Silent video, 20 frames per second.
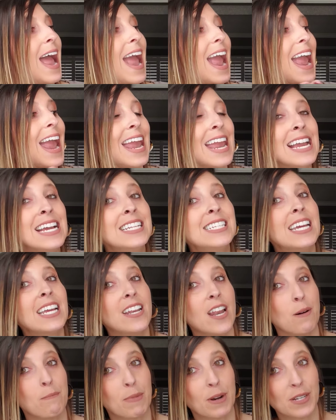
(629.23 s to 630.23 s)
And a
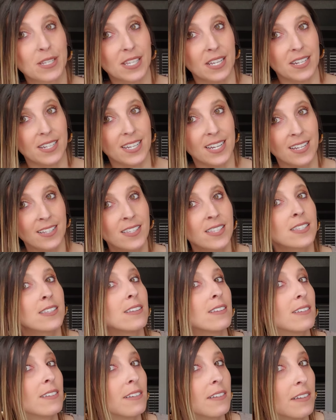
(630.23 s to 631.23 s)
number sentence,
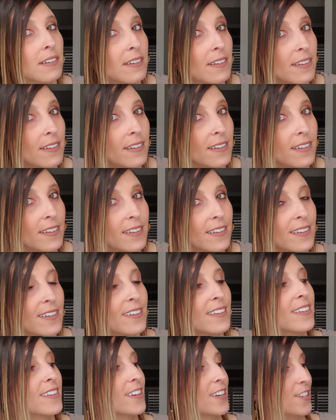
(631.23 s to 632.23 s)

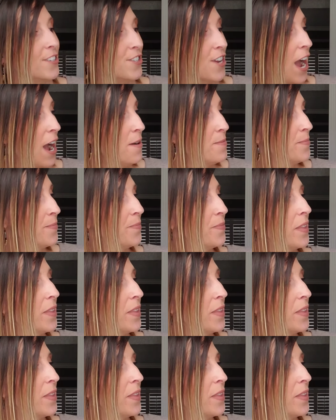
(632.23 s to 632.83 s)
good job,